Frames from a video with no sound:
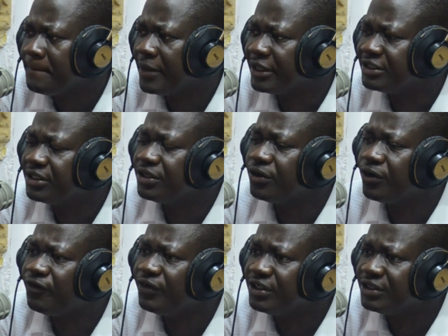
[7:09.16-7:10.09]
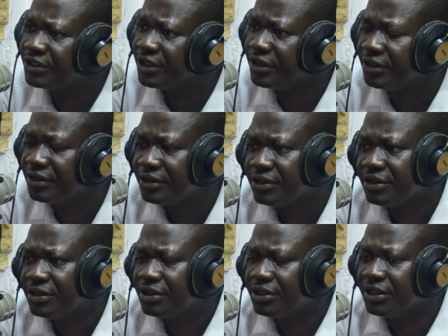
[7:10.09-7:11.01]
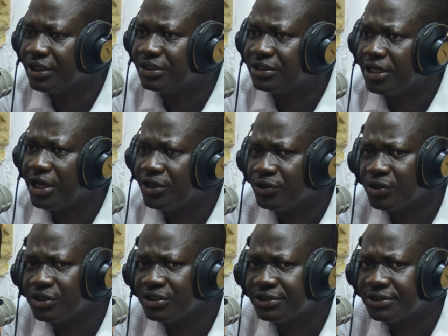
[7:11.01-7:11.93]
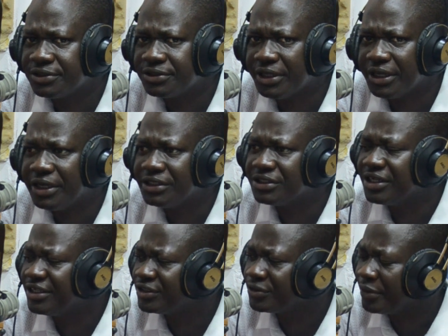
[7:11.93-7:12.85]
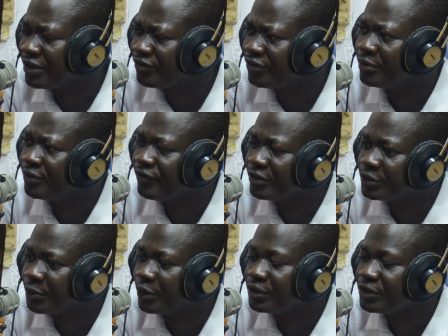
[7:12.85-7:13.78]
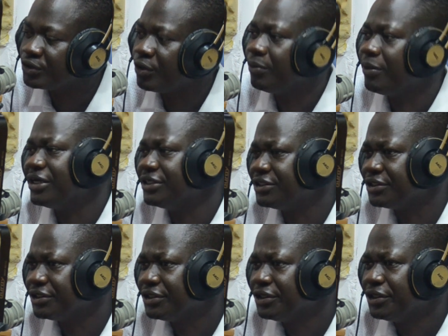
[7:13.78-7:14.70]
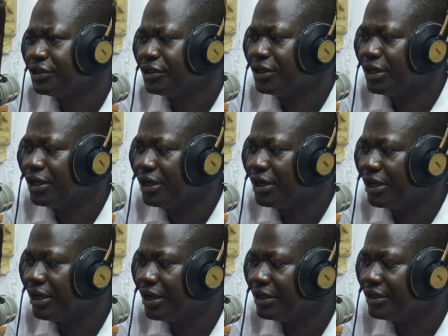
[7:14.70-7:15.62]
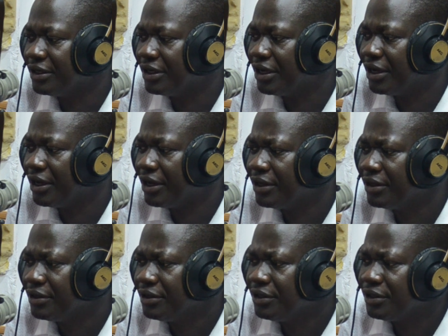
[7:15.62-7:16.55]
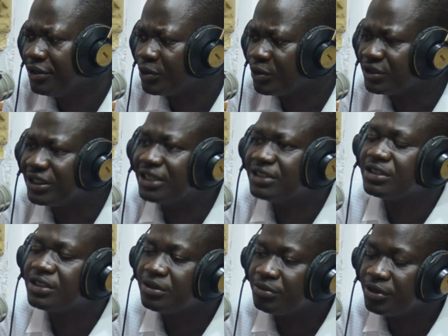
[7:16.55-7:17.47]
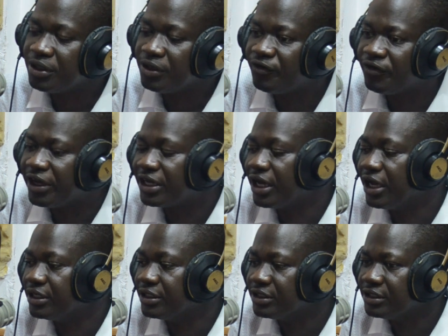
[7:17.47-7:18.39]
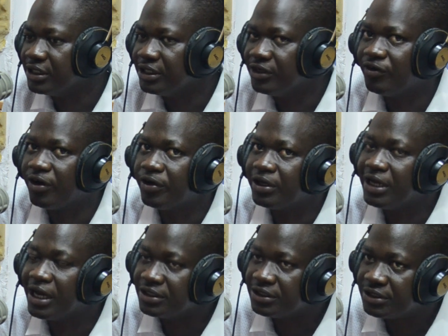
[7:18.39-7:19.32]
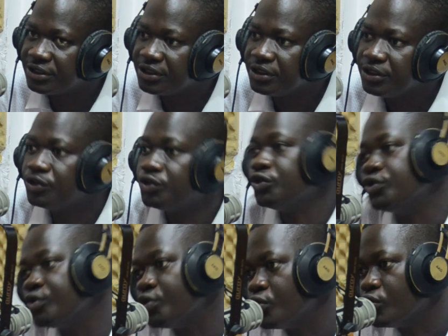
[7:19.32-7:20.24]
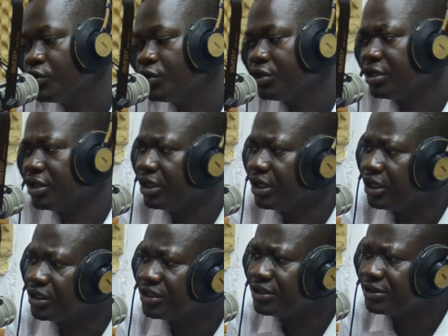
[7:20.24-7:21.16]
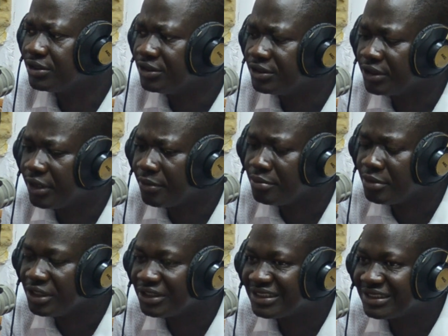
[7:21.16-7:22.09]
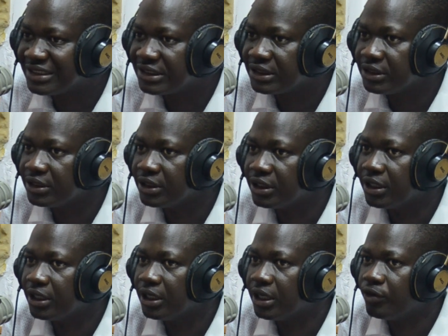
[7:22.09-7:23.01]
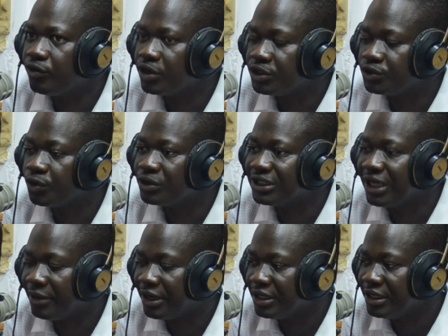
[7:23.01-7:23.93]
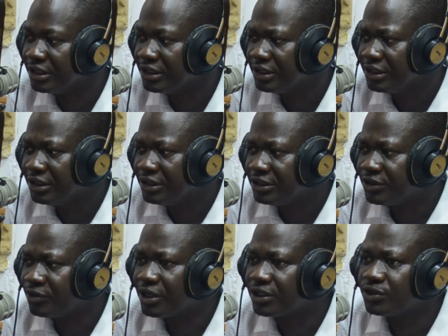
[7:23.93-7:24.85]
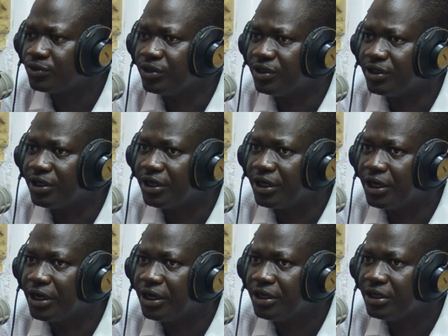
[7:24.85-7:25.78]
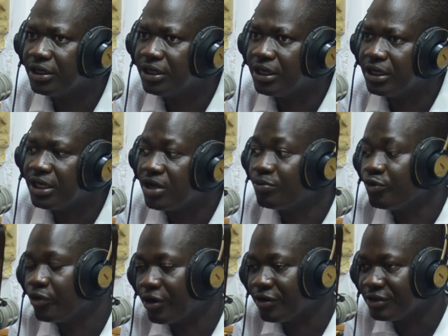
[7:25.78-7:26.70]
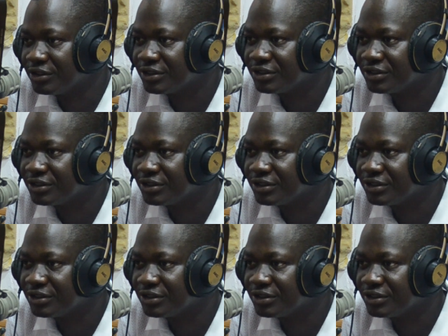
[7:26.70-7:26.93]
senior officer that enjoys 89 Smart FM Reference Point so much. And she was asking me if I can deliver regards to you. This is Miss Rachel Ntabade. She works with Nail Breweries.